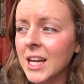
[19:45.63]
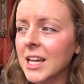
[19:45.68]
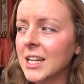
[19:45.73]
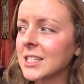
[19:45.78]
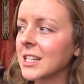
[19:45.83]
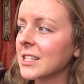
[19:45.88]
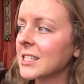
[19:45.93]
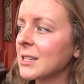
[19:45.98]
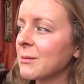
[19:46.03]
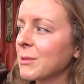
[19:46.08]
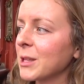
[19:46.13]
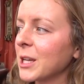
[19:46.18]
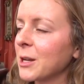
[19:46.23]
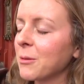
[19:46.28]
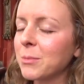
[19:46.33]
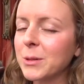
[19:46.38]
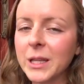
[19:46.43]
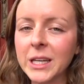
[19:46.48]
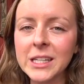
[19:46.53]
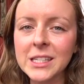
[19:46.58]
It does seem like
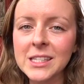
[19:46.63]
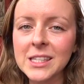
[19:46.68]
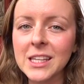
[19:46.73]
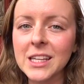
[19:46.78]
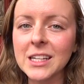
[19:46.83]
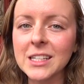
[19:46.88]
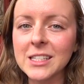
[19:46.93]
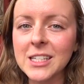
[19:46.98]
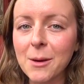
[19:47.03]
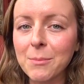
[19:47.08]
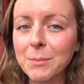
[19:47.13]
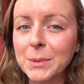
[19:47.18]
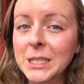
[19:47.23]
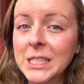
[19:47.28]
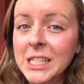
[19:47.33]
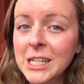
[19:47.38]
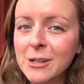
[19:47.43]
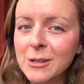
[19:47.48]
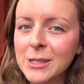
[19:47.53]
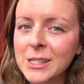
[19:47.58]
a place that
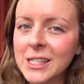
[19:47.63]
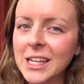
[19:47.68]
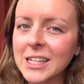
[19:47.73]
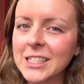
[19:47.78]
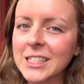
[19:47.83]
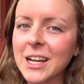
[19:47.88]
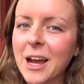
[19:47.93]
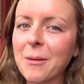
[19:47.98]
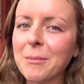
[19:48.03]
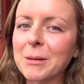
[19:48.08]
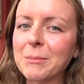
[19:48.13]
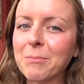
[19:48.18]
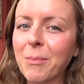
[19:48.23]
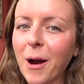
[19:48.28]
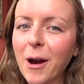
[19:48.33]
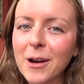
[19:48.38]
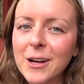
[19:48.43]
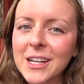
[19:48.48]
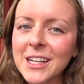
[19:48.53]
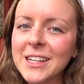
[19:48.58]
Tapatíos like to come and
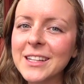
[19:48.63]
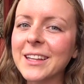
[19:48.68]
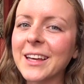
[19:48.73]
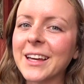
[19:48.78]
party,